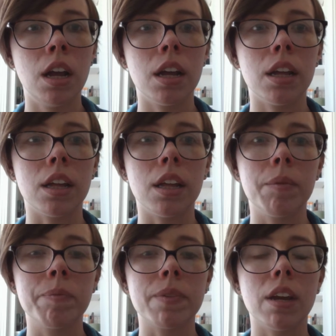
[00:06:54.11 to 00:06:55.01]
and
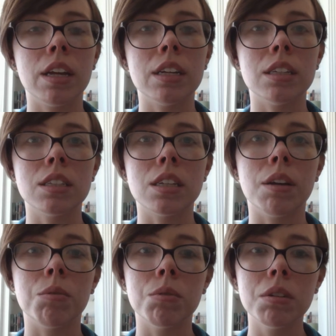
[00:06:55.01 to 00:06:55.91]
it does
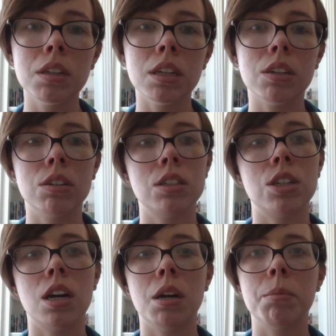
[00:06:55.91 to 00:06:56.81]
a really good
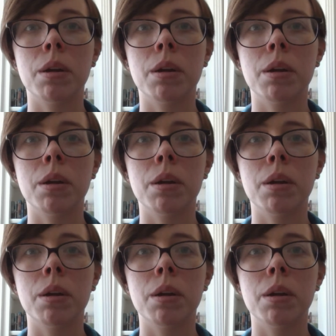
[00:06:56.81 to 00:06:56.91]
job